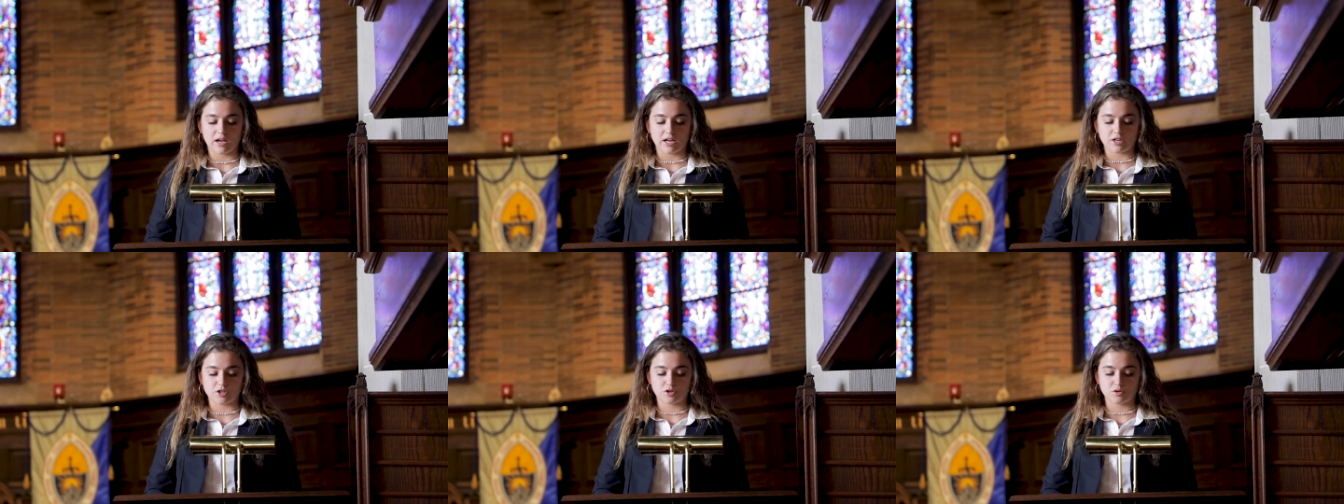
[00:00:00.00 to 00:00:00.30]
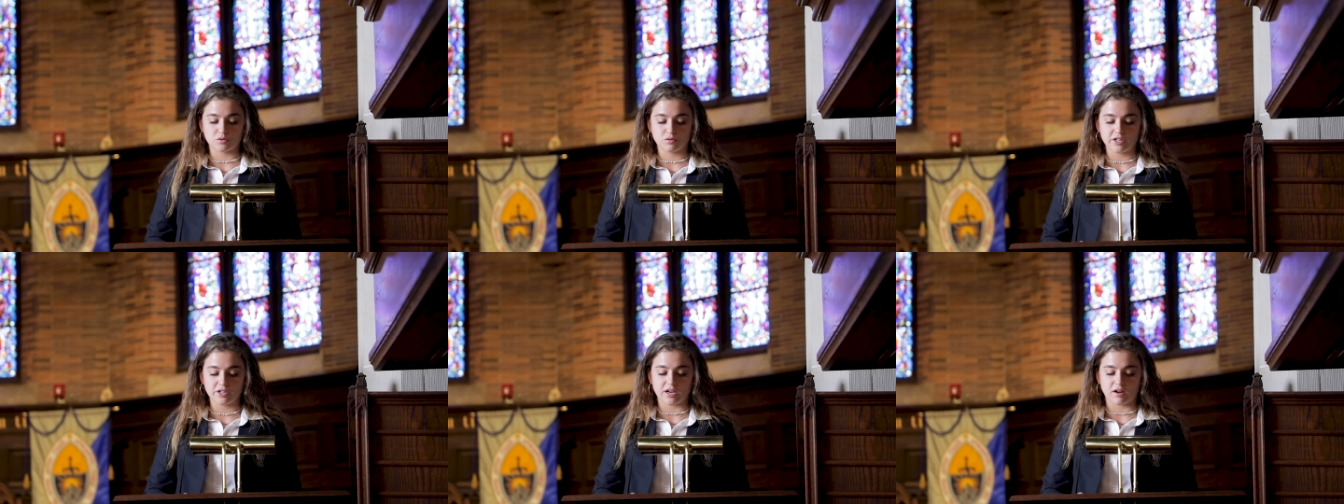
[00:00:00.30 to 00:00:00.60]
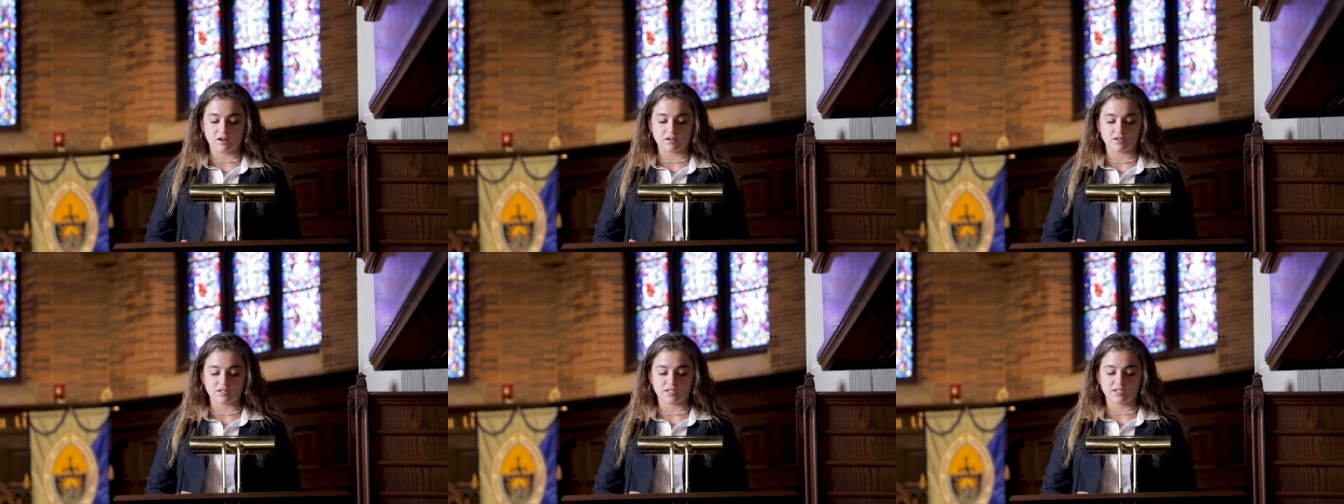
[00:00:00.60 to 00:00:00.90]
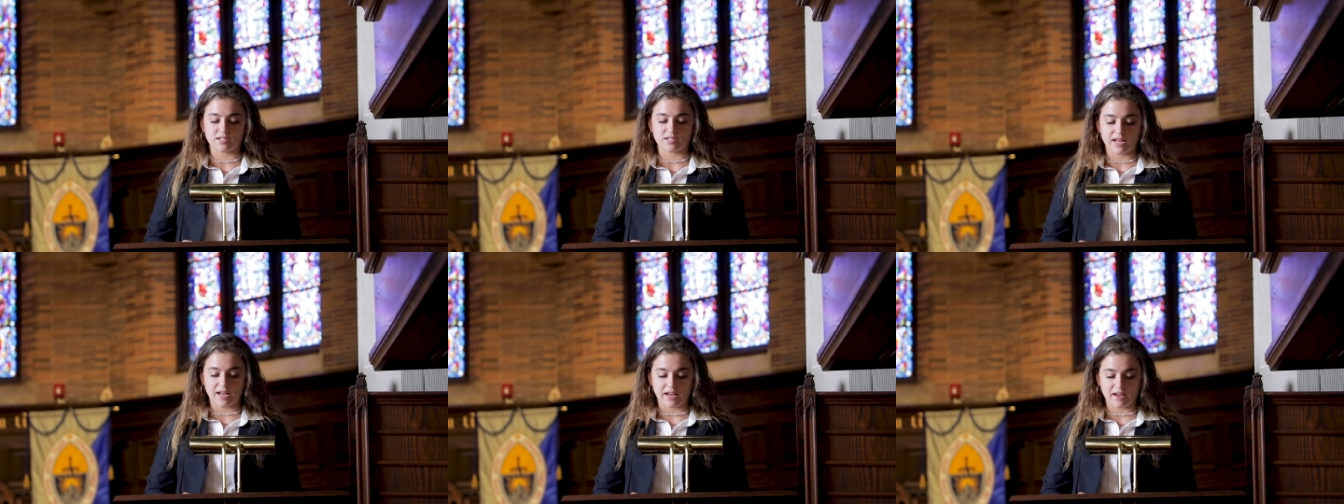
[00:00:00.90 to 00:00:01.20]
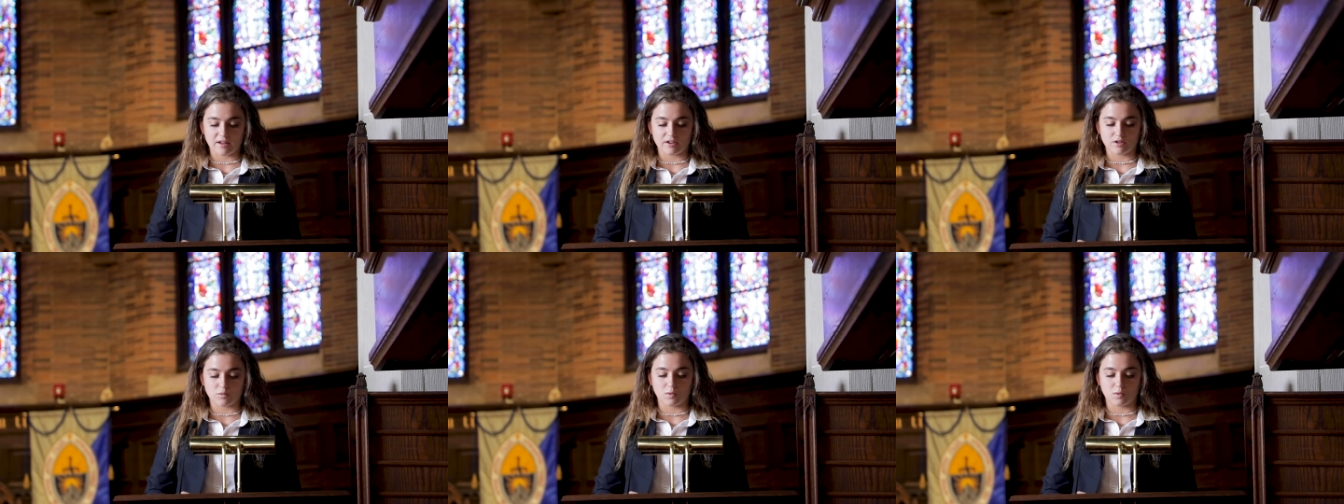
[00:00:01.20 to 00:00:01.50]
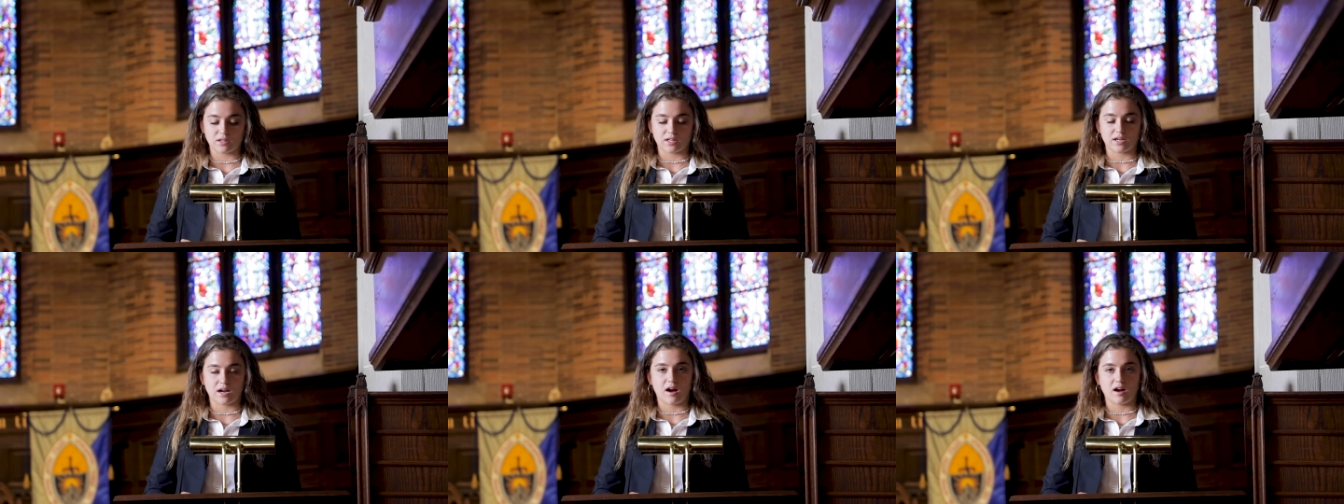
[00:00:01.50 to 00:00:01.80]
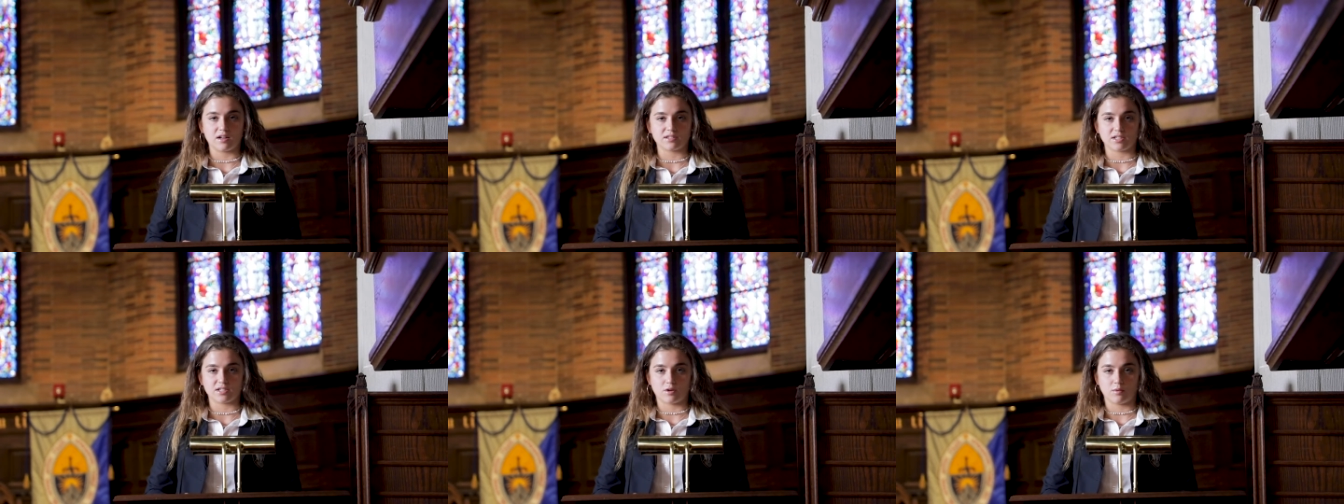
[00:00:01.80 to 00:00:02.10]
and truly understand what the
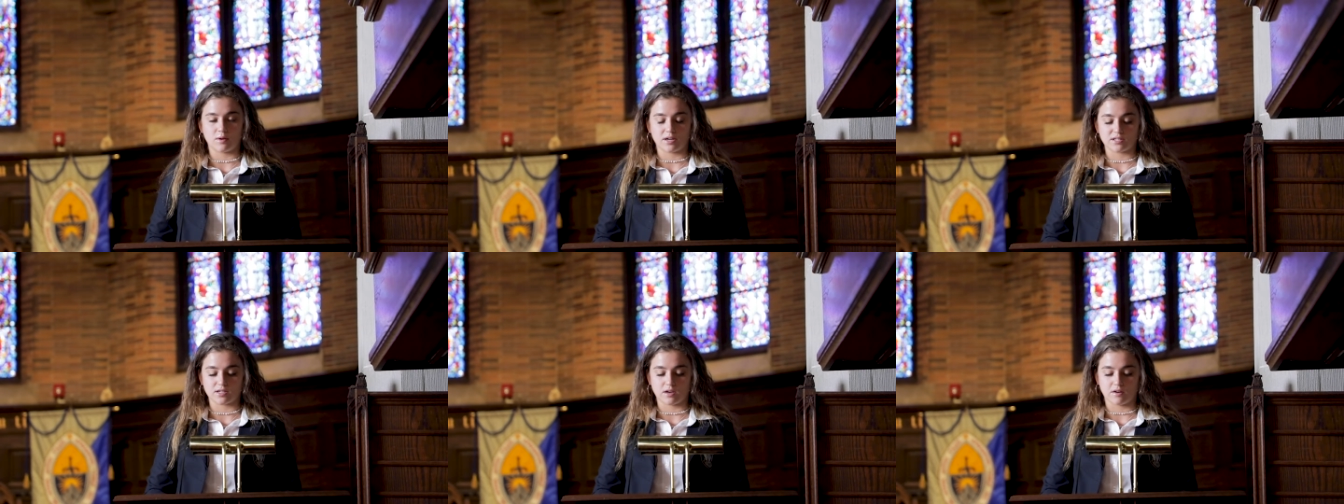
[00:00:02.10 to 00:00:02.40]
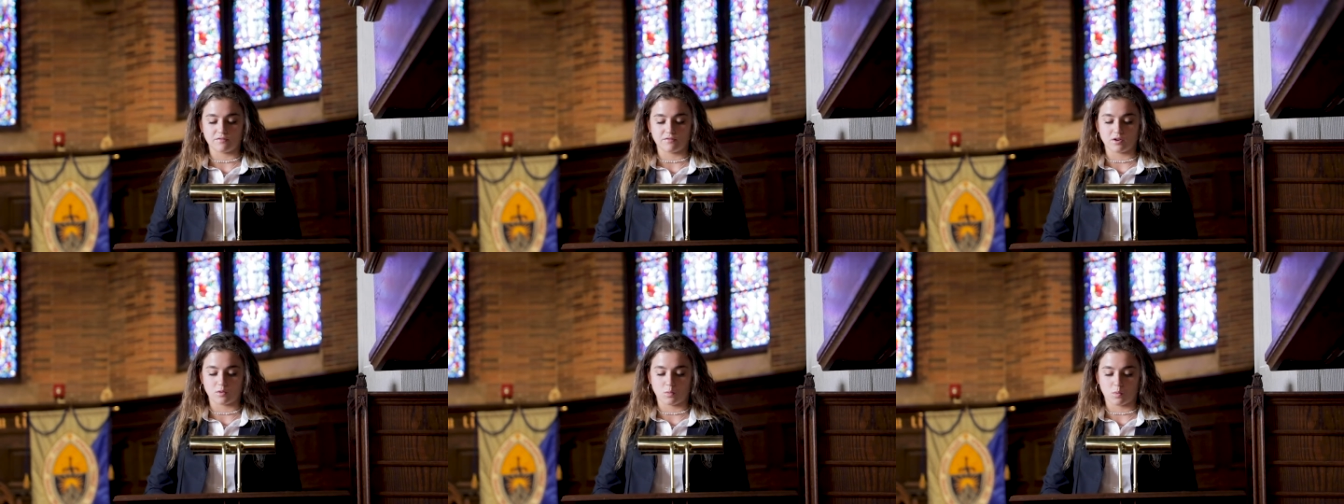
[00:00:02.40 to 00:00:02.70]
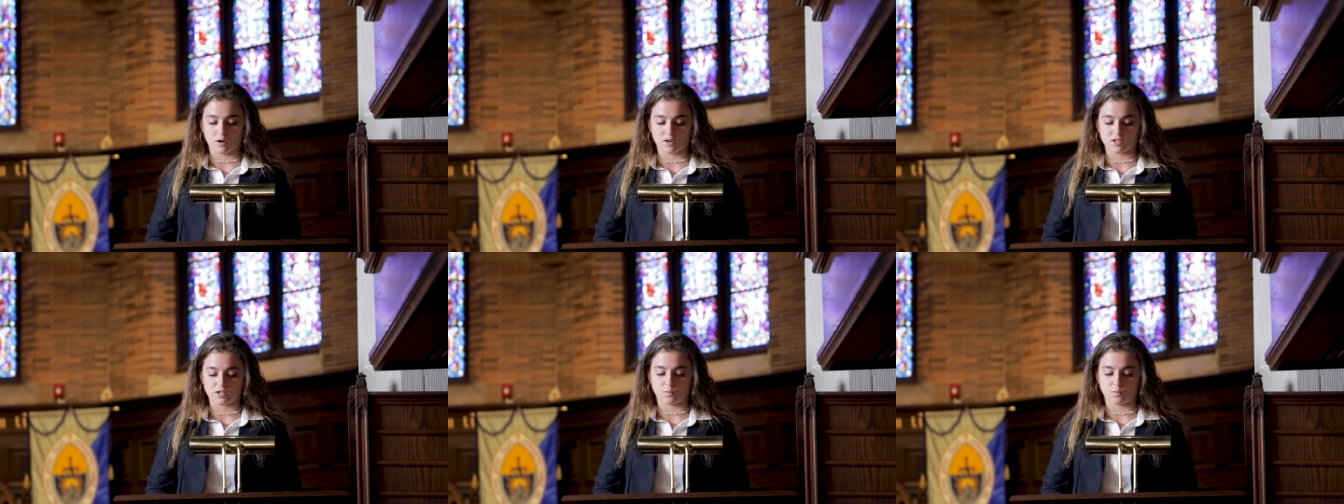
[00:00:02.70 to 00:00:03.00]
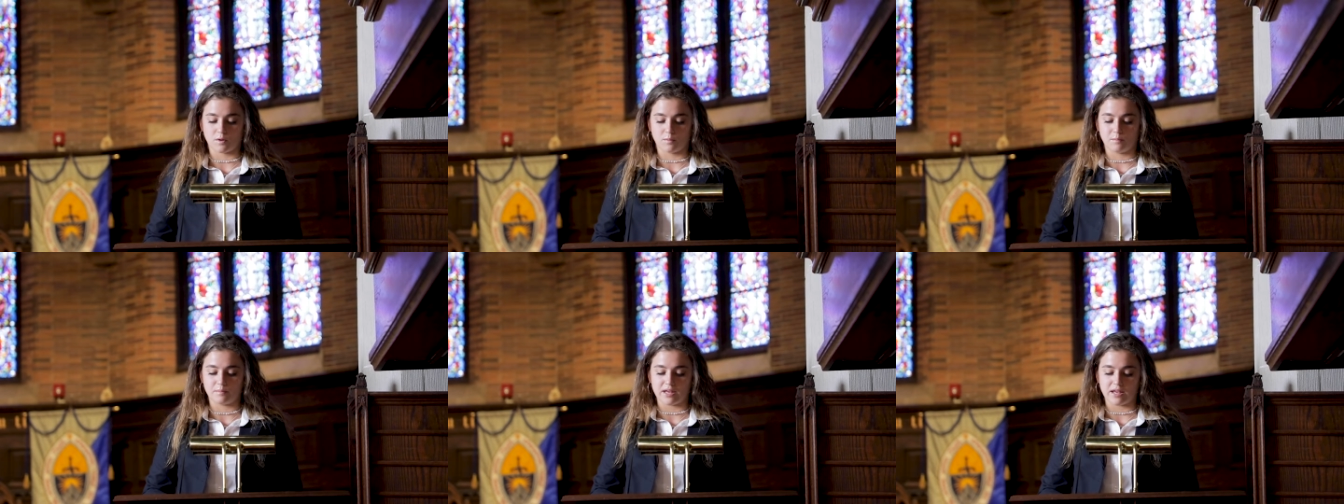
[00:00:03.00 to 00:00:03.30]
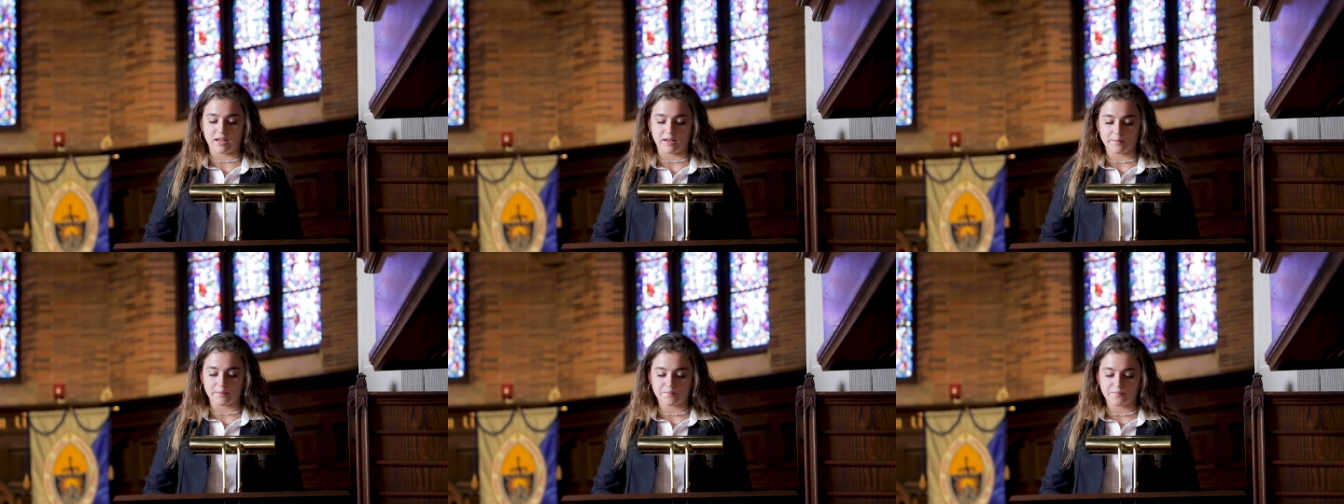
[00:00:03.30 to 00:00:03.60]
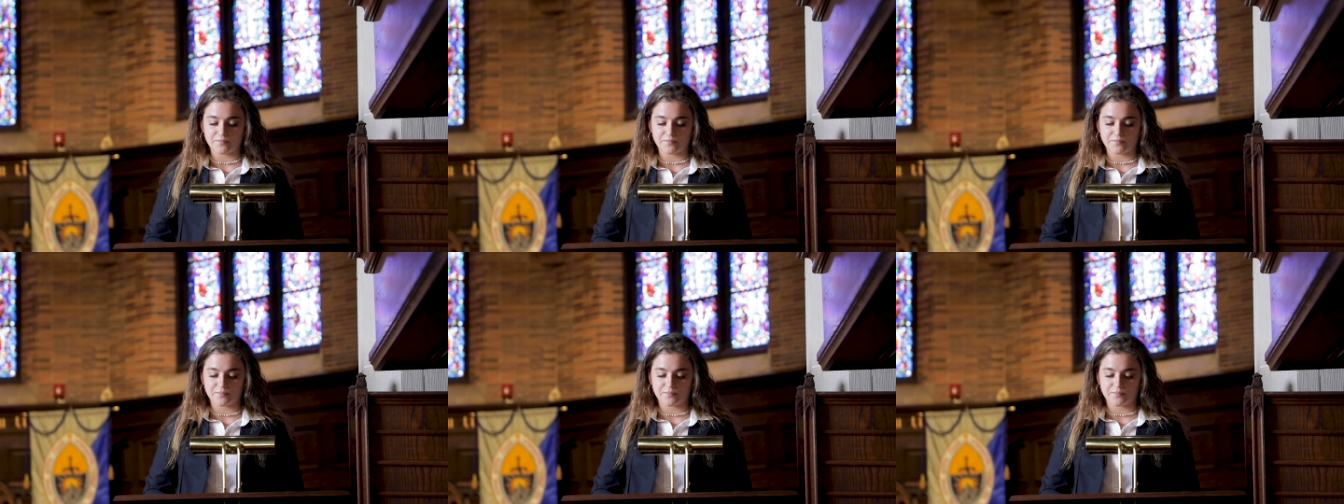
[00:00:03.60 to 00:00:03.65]
consequence of your words will be.